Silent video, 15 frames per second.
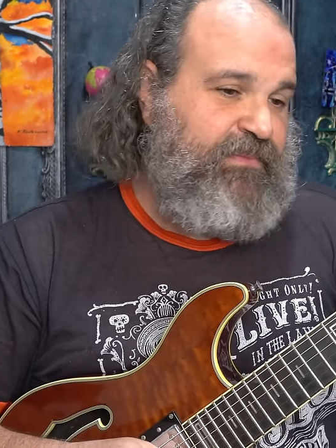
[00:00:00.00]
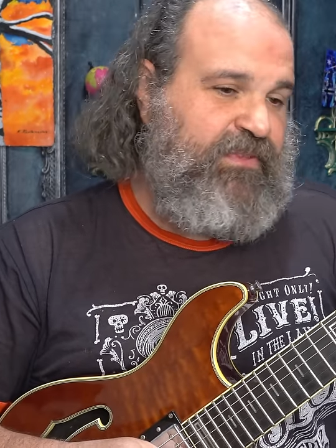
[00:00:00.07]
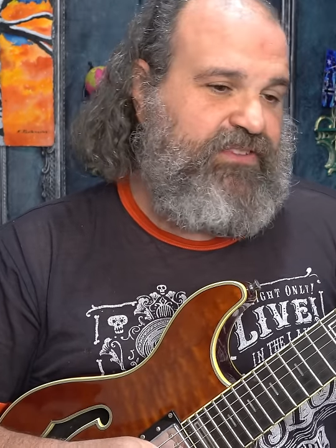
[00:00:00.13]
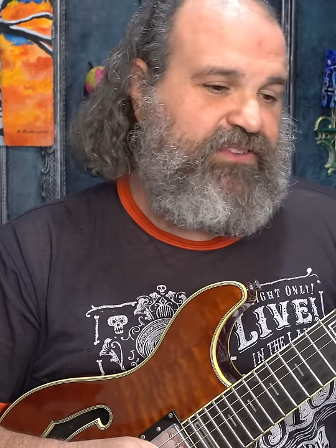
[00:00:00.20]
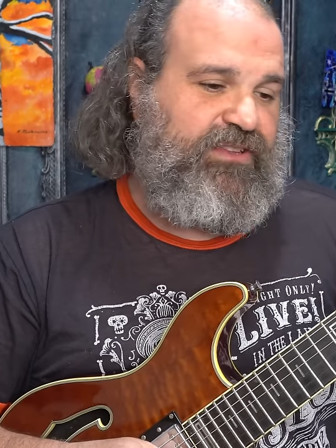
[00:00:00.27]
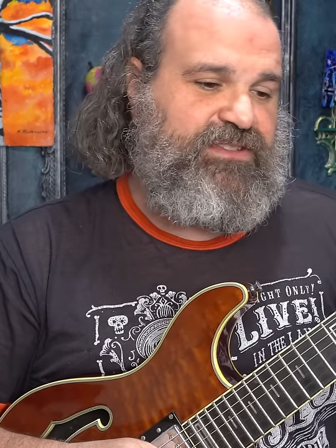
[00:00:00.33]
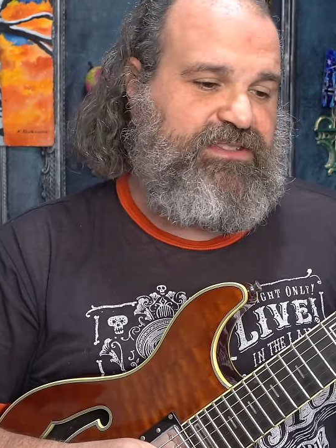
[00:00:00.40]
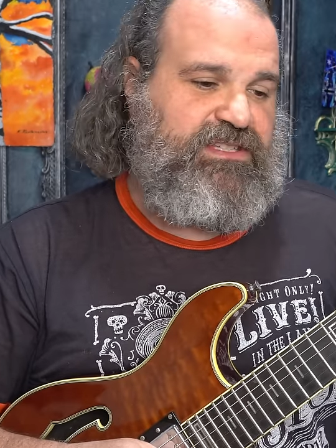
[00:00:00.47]

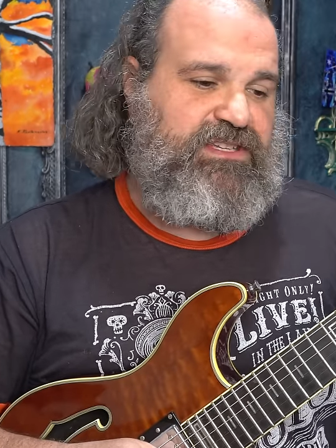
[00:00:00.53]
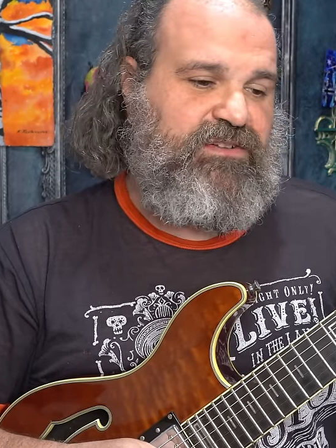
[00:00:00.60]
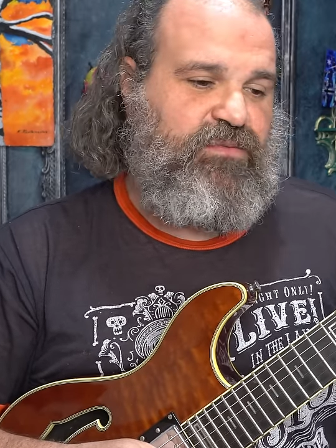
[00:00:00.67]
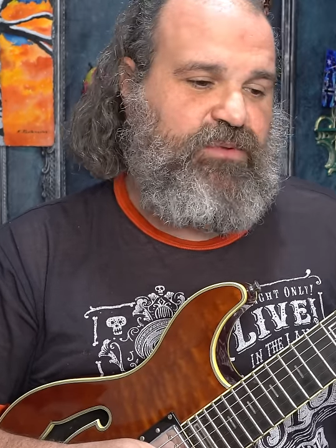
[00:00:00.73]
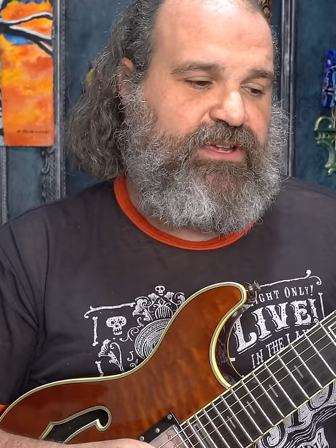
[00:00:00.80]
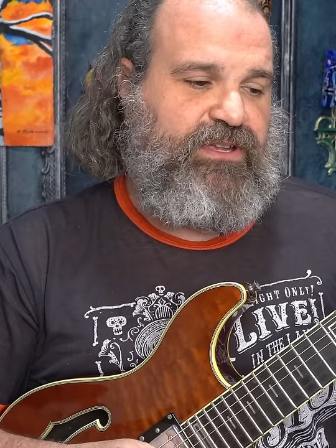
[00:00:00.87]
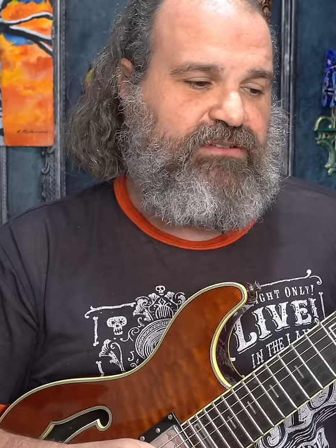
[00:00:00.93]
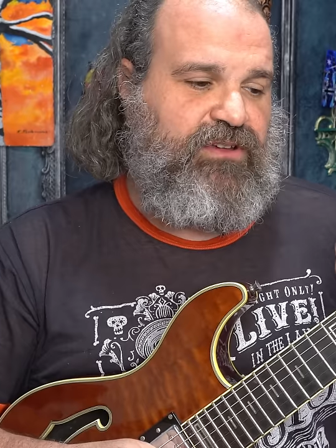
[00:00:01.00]
So let's see if
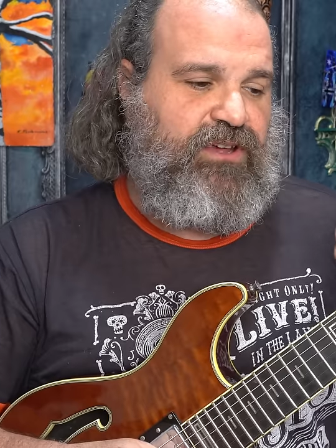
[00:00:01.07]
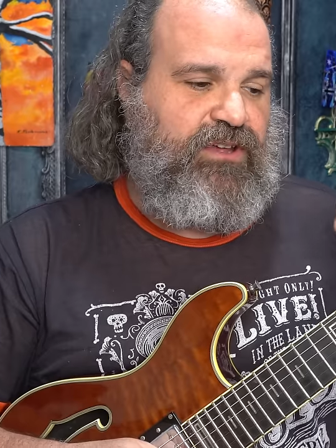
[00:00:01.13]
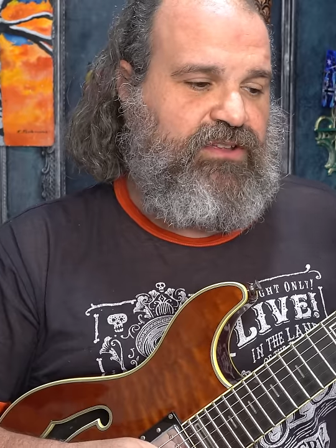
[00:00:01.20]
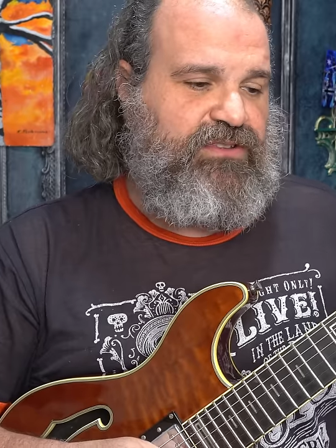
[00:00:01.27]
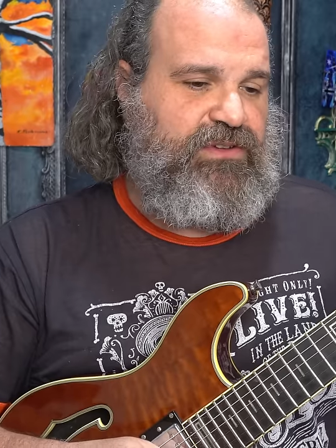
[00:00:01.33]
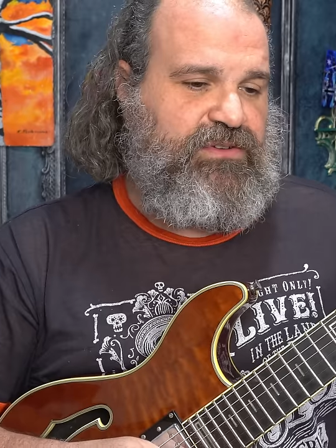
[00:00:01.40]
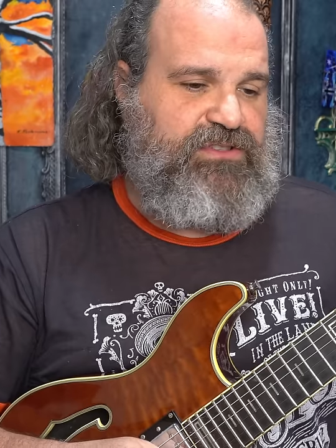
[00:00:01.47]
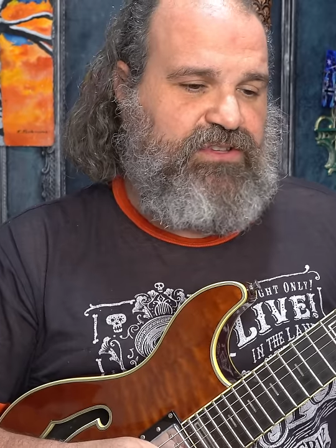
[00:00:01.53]
we can
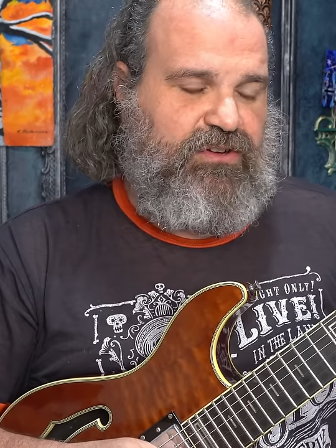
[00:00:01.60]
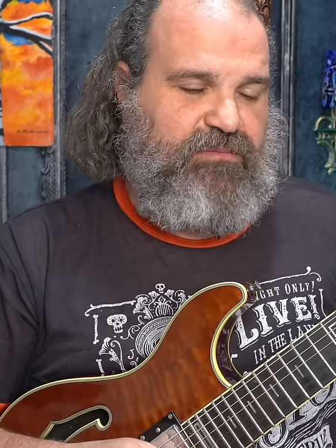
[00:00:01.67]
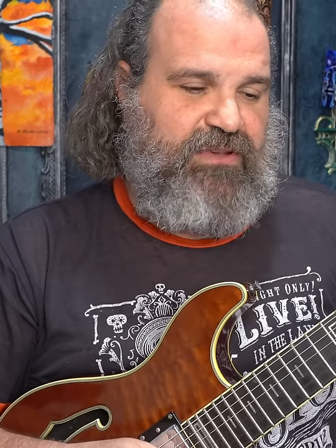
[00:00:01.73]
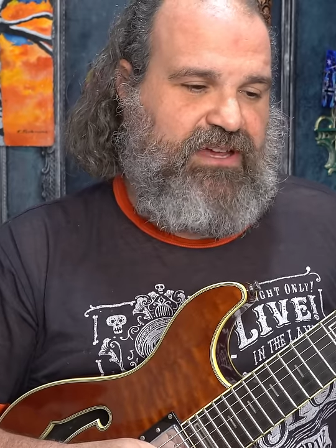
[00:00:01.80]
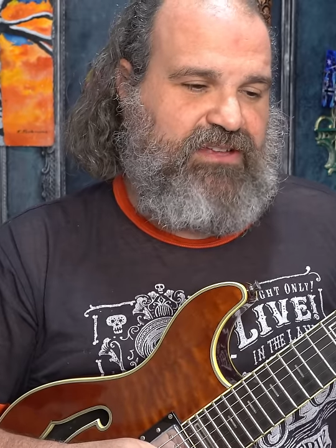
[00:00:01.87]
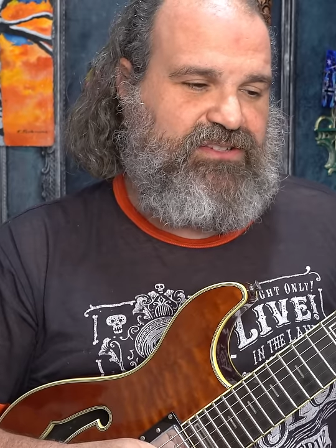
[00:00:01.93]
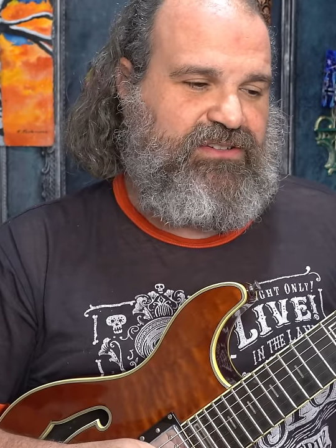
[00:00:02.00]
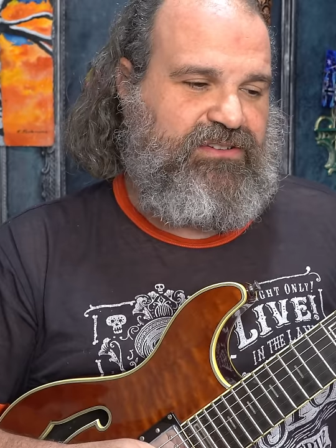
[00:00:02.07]
use the
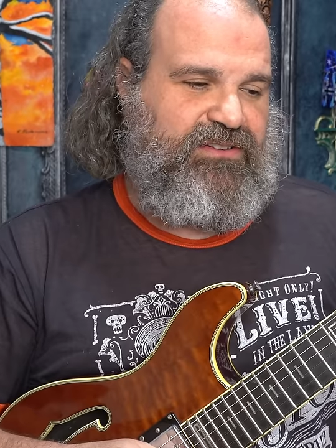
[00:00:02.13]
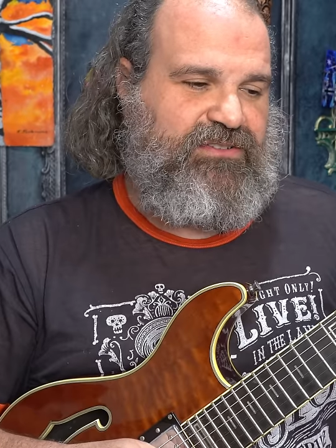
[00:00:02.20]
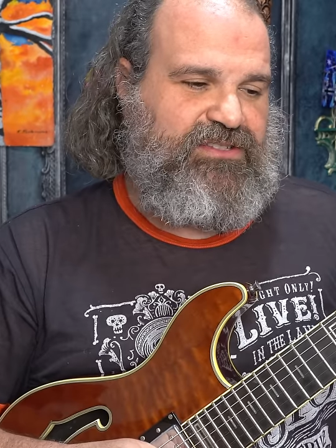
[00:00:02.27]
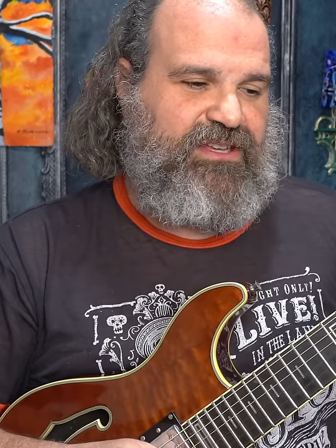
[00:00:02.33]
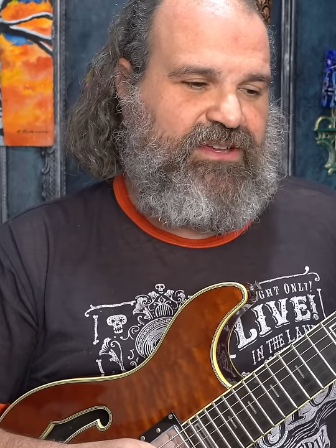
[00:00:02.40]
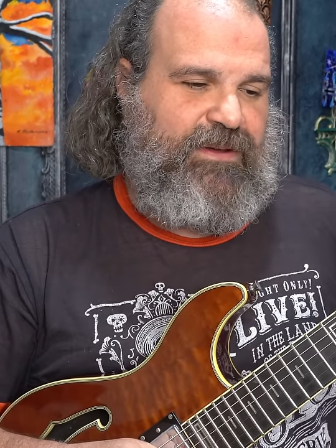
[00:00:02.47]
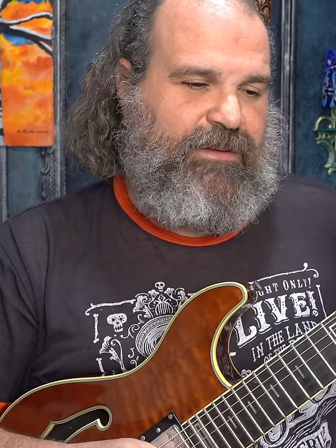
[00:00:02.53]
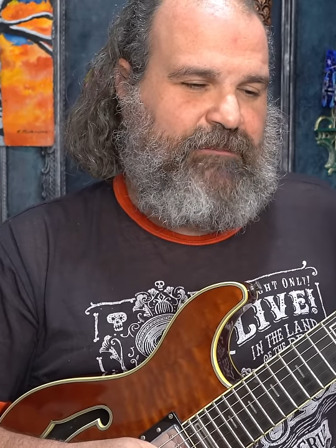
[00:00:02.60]
arpeggios,